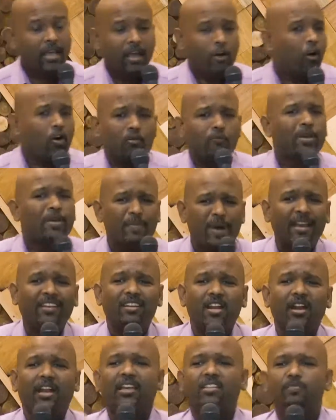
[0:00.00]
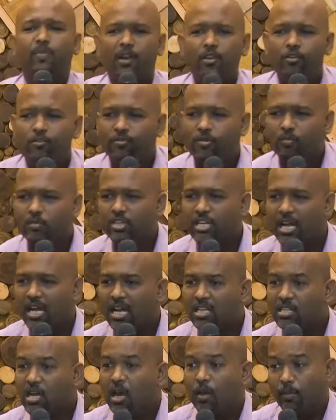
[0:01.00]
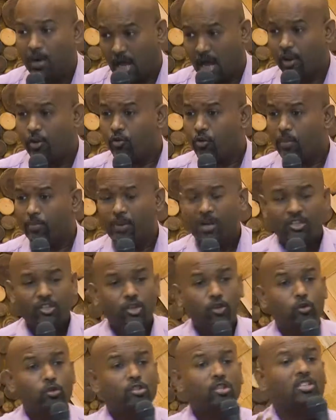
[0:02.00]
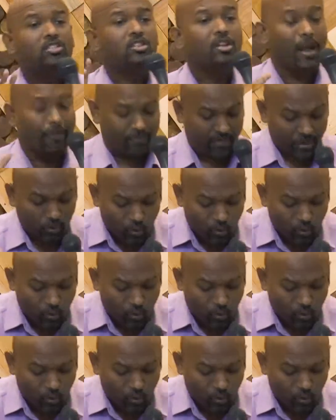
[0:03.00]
Oh, we might not expel you from church, but are you a person who's disrupting?